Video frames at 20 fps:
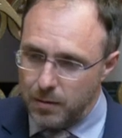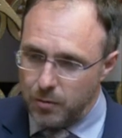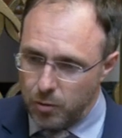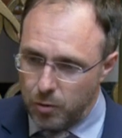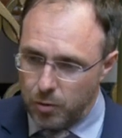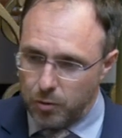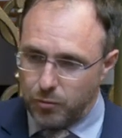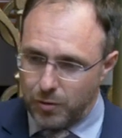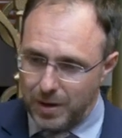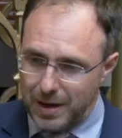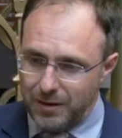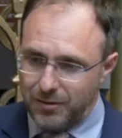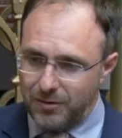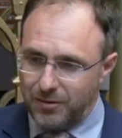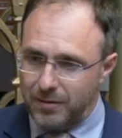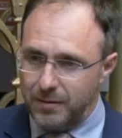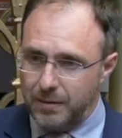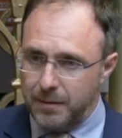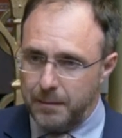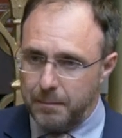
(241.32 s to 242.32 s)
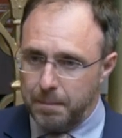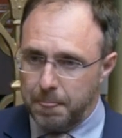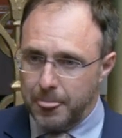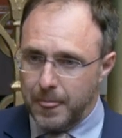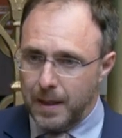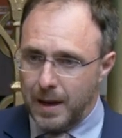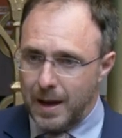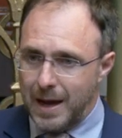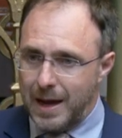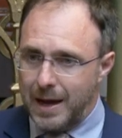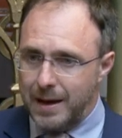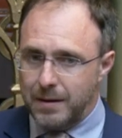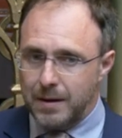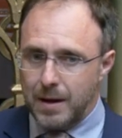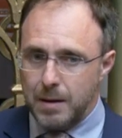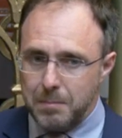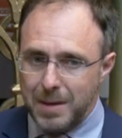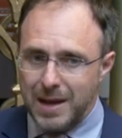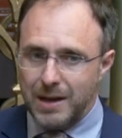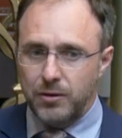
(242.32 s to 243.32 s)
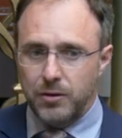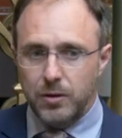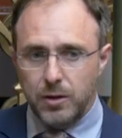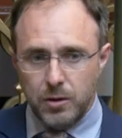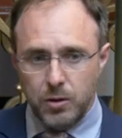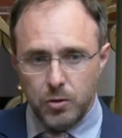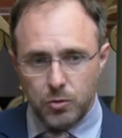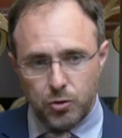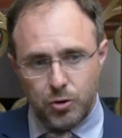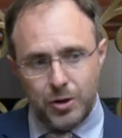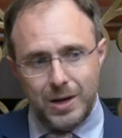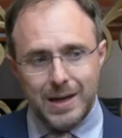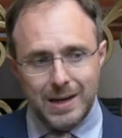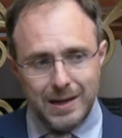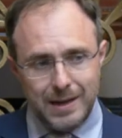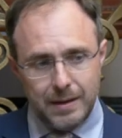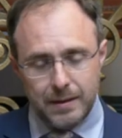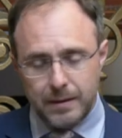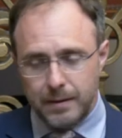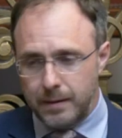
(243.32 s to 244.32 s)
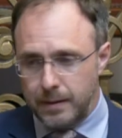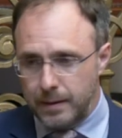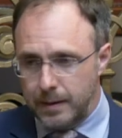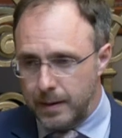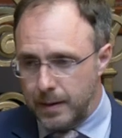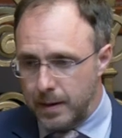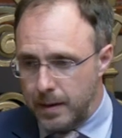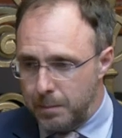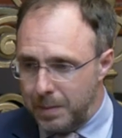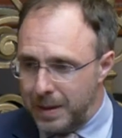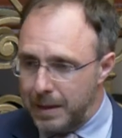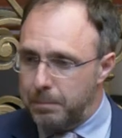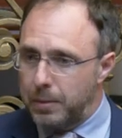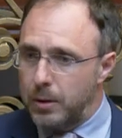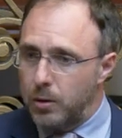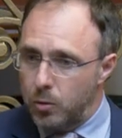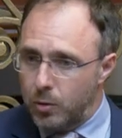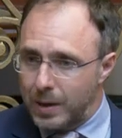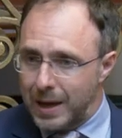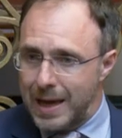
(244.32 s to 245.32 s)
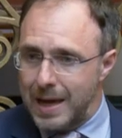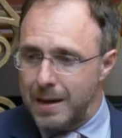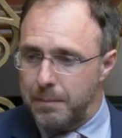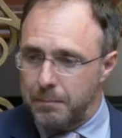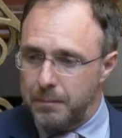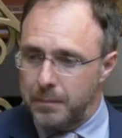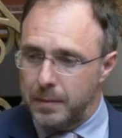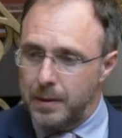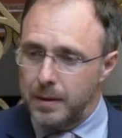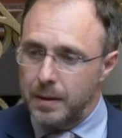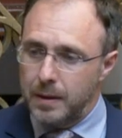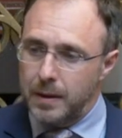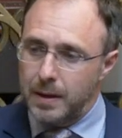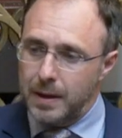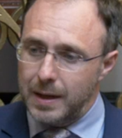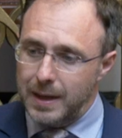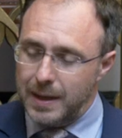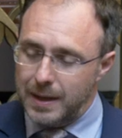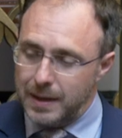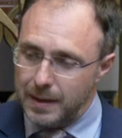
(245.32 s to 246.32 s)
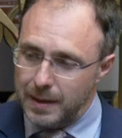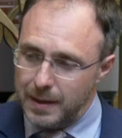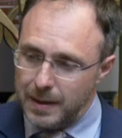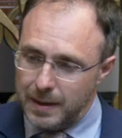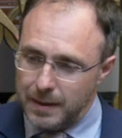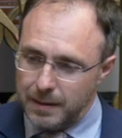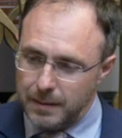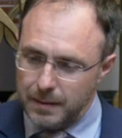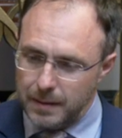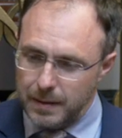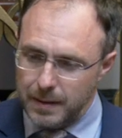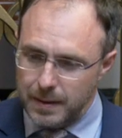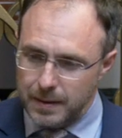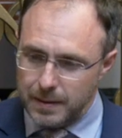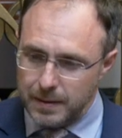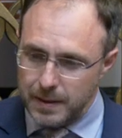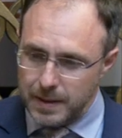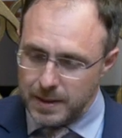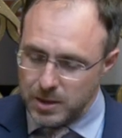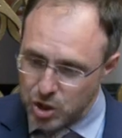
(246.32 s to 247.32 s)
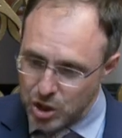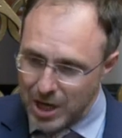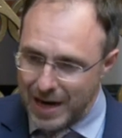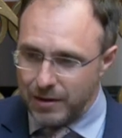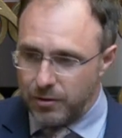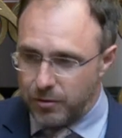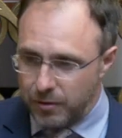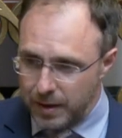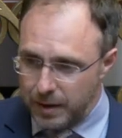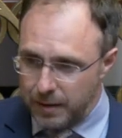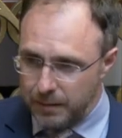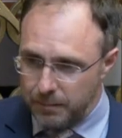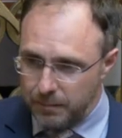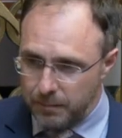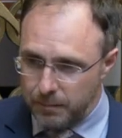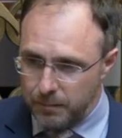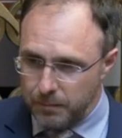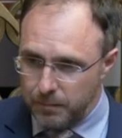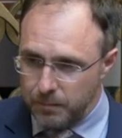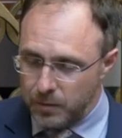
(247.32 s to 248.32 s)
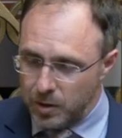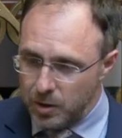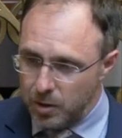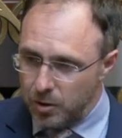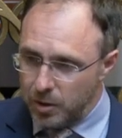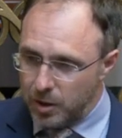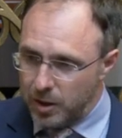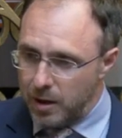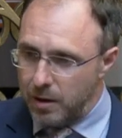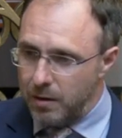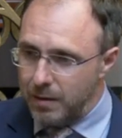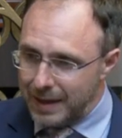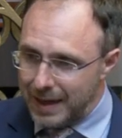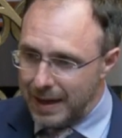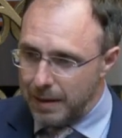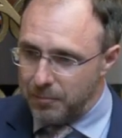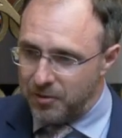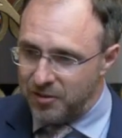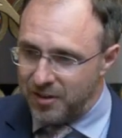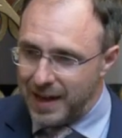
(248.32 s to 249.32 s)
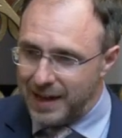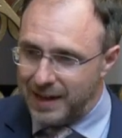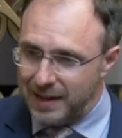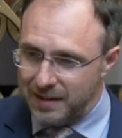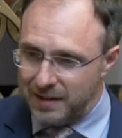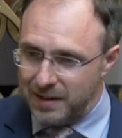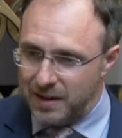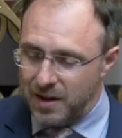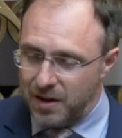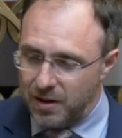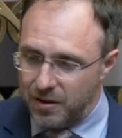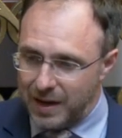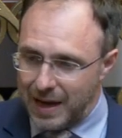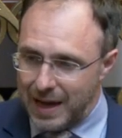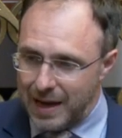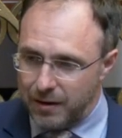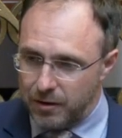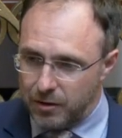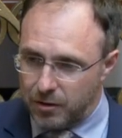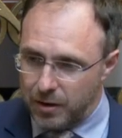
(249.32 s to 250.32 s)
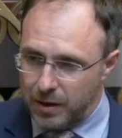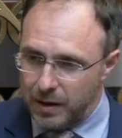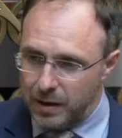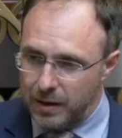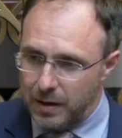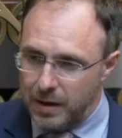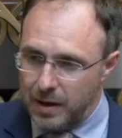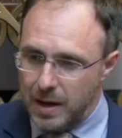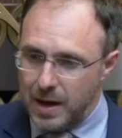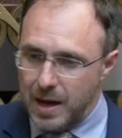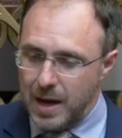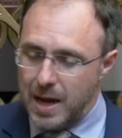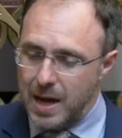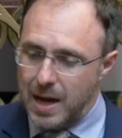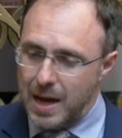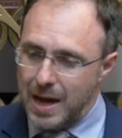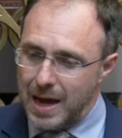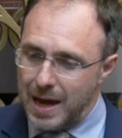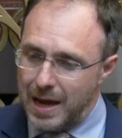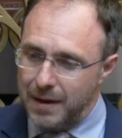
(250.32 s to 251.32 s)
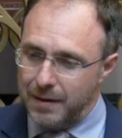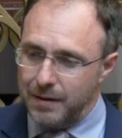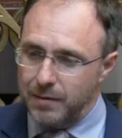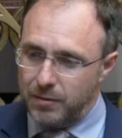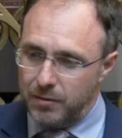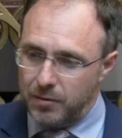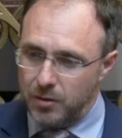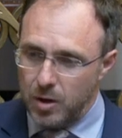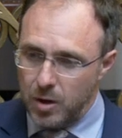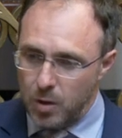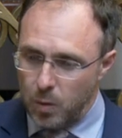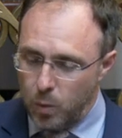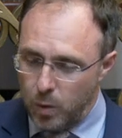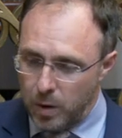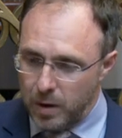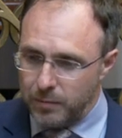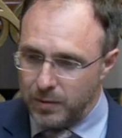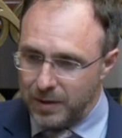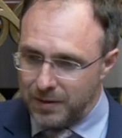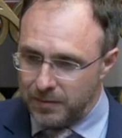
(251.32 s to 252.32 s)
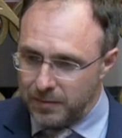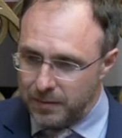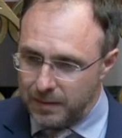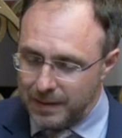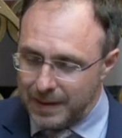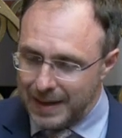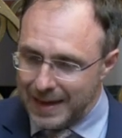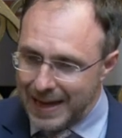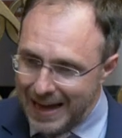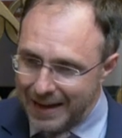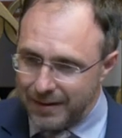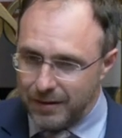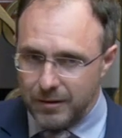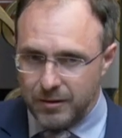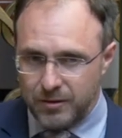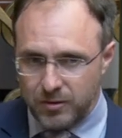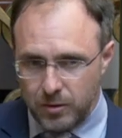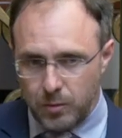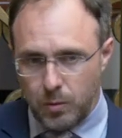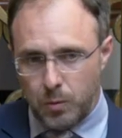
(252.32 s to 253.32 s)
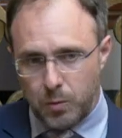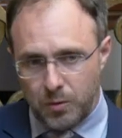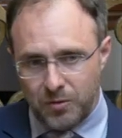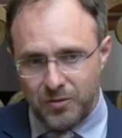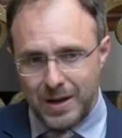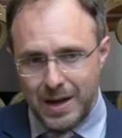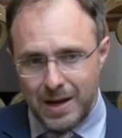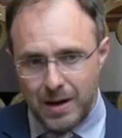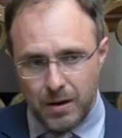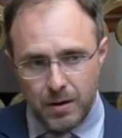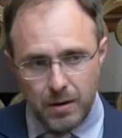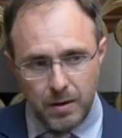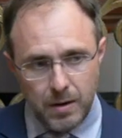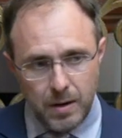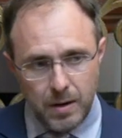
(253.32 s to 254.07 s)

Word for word: road race, and I met a Ukrainian people who came in, in, in, in January. The young girl came second in her category, uh, and one of the, the adults was there